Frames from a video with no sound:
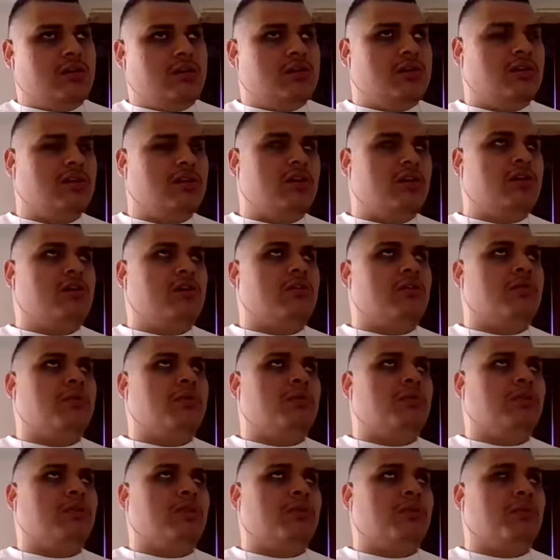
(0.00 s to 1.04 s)
You
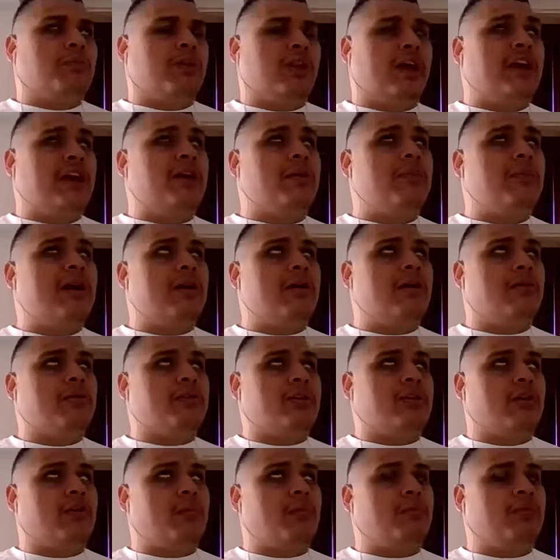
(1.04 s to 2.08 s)
know, play him out,
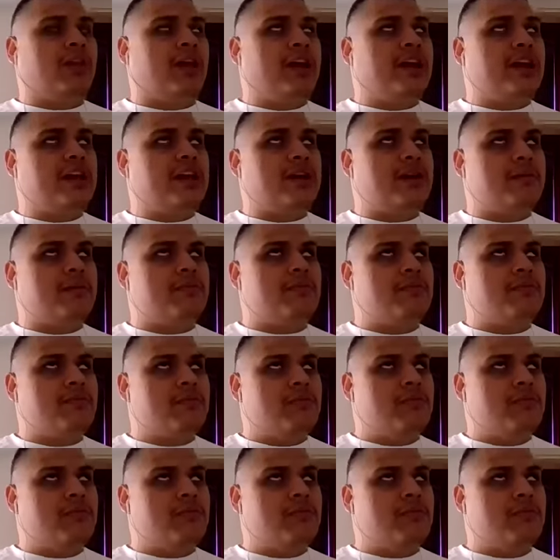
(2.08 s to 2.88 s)
you know, play him